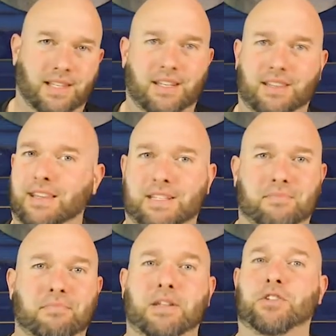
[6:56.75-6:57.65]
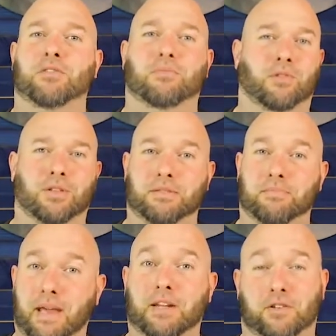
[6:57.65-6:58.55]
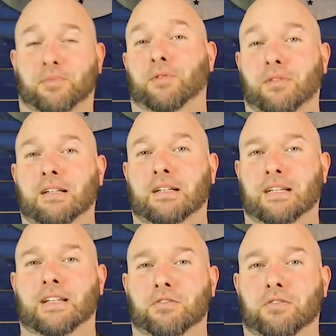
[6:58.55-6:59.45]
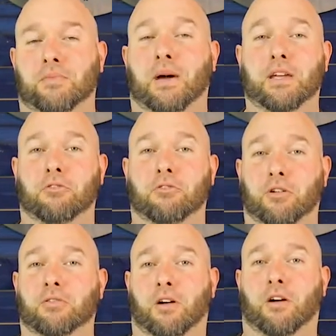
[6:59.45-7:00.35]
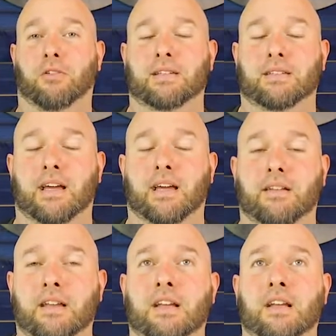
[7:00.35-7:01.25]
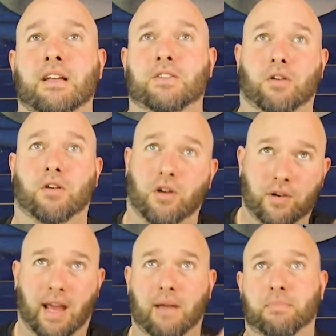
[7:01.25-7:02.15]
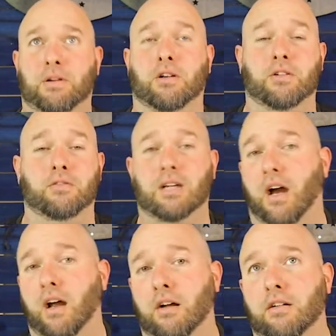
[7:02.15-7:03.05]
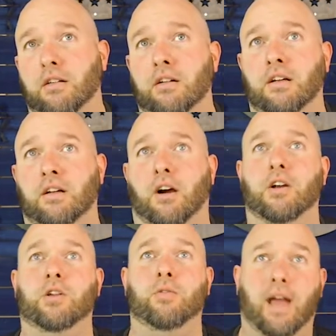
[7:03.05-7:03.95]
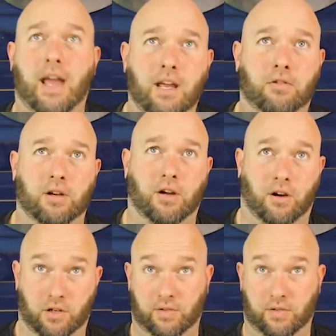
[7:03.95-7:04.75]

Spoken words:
Anything that's mentionable is manageable. That's what my hero always said. So are you happy? Are you tired? Are you angry? Are